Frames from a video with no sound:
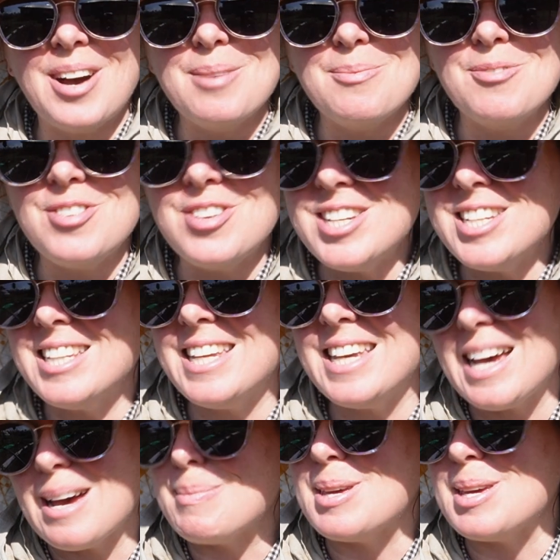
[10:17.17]
I'm really
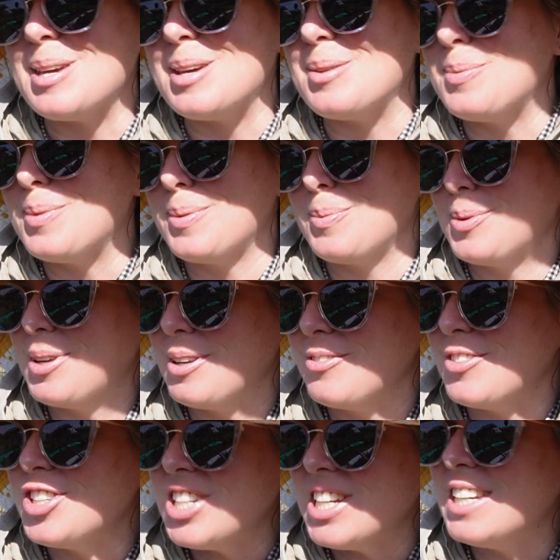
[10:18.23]
happy with what I've
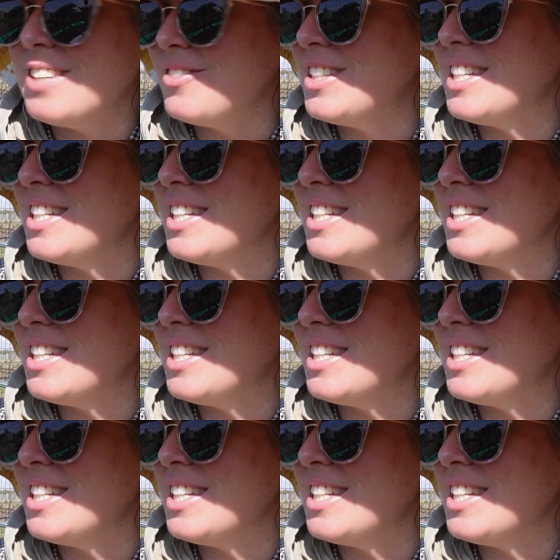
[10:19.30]
achieved